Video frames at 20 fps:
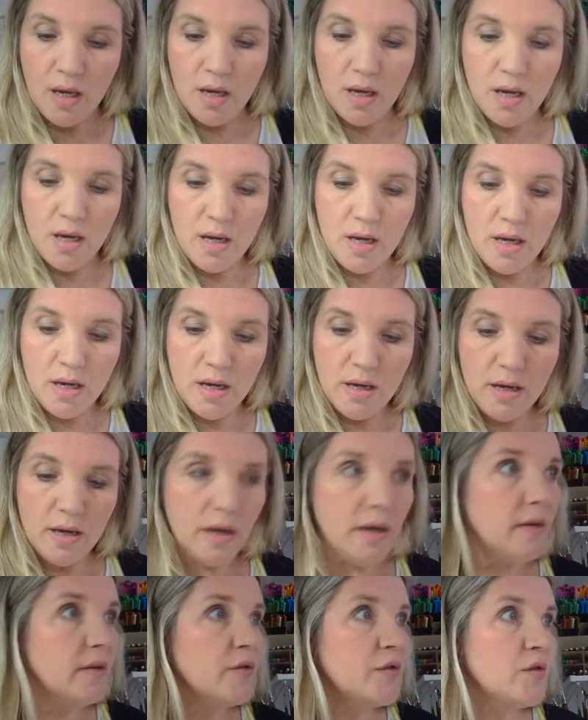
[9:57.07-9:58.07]

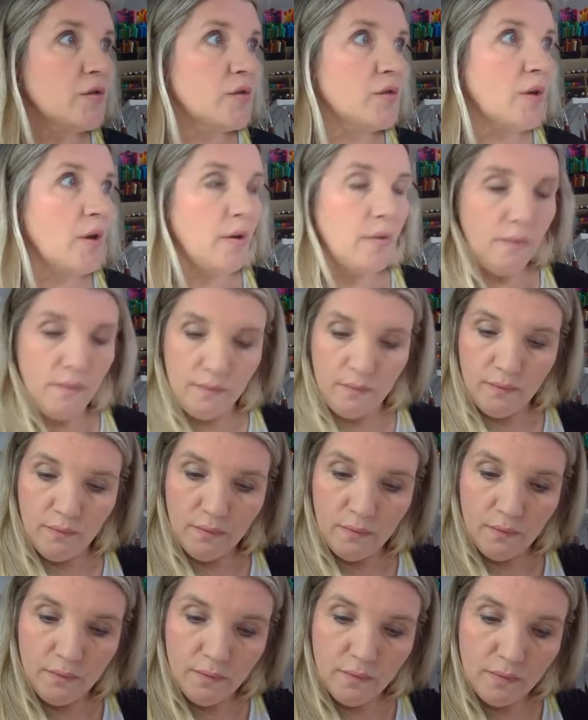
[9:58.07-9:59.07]
So
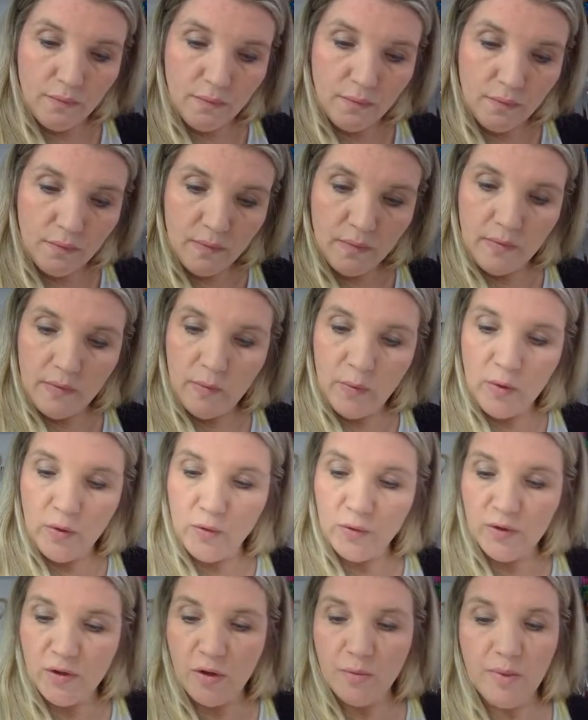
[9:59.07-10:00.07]
we
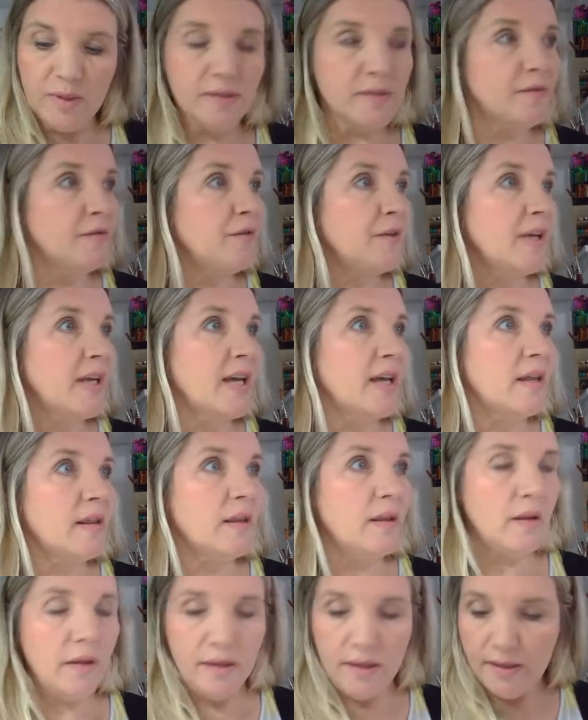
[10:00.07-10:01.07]
also mustn't forget
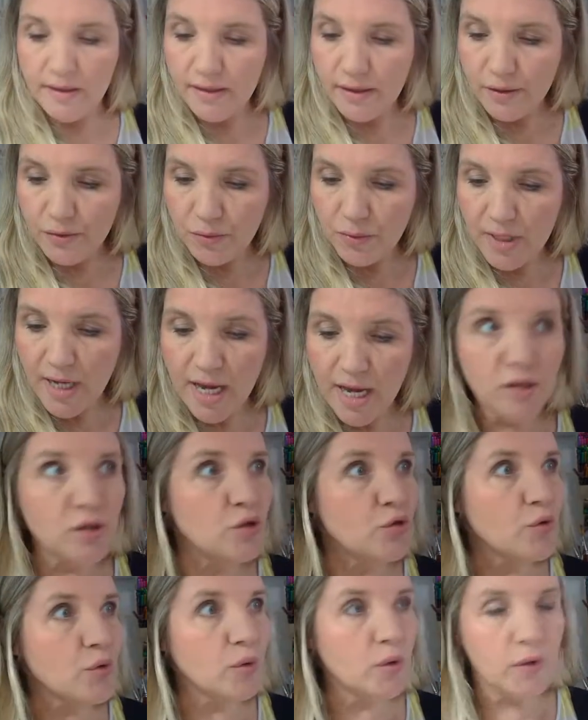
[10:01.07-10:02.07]
like these little
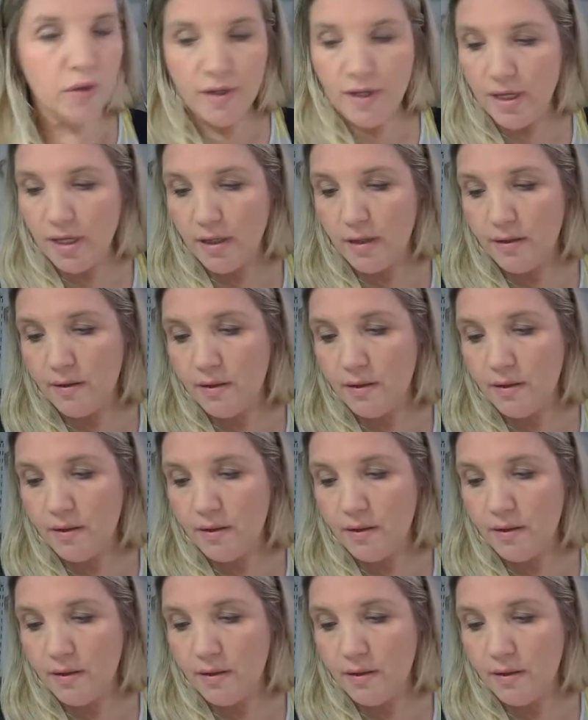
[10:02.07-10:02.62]
tendril things